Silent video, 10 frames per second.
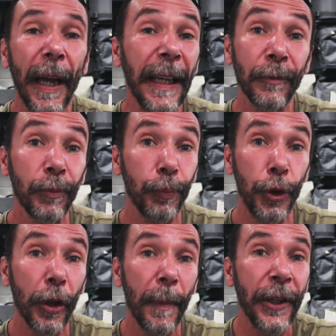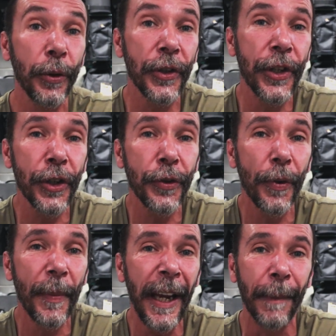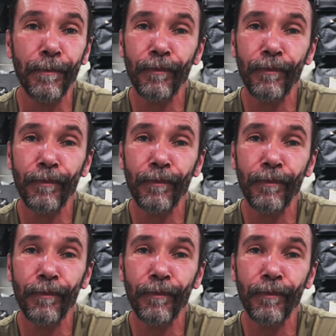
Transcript: and you can make your decisions from there.